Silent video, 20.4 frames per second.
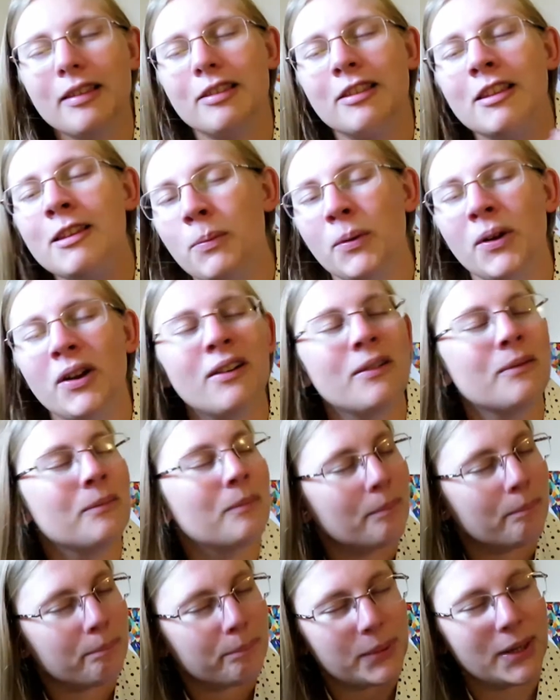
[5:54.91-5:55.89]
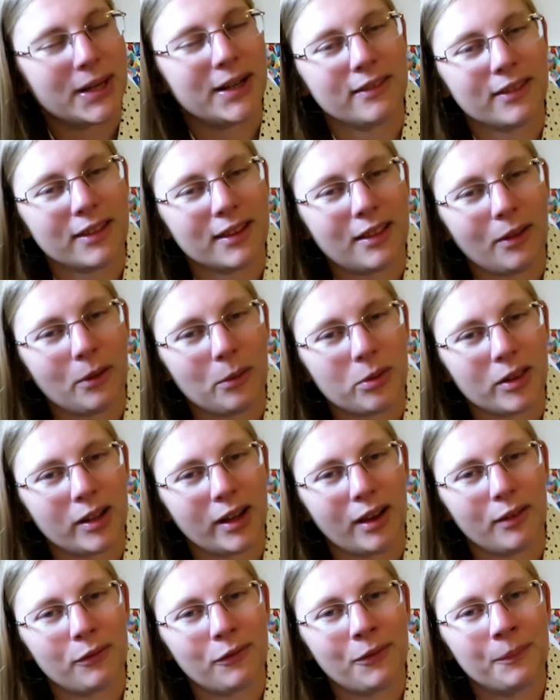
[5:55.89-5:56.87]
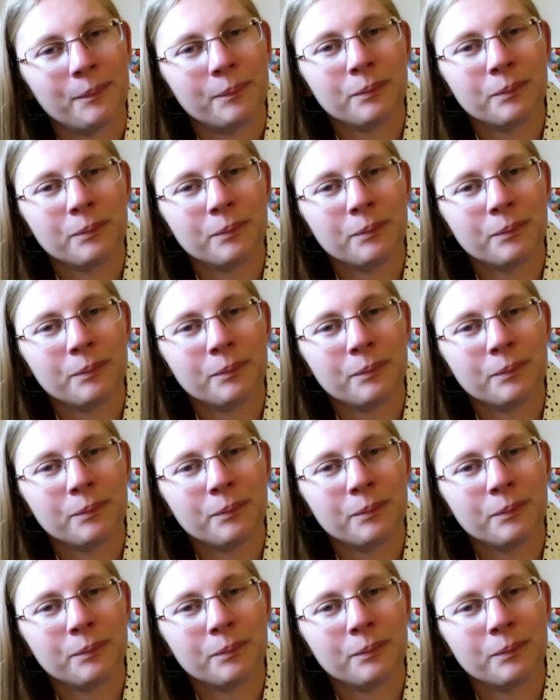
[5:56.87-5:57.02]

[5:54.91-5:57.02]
Zebra, apparently close enough.